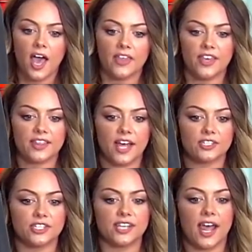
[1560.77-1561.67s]
I think
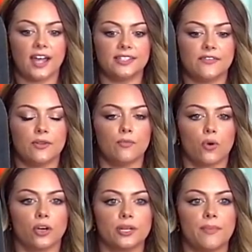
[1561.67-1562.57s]
that just adds even
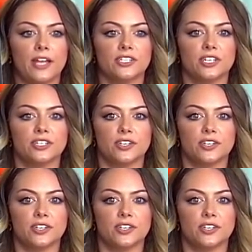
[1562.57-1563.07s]
more dimension